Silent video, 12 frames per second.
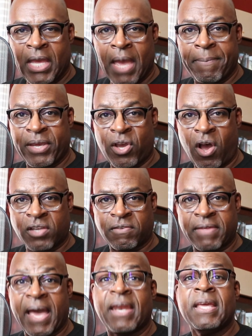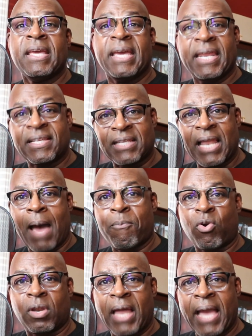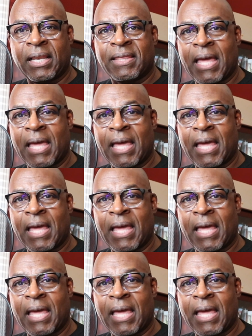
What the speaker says: And because of that, it is a lot more likely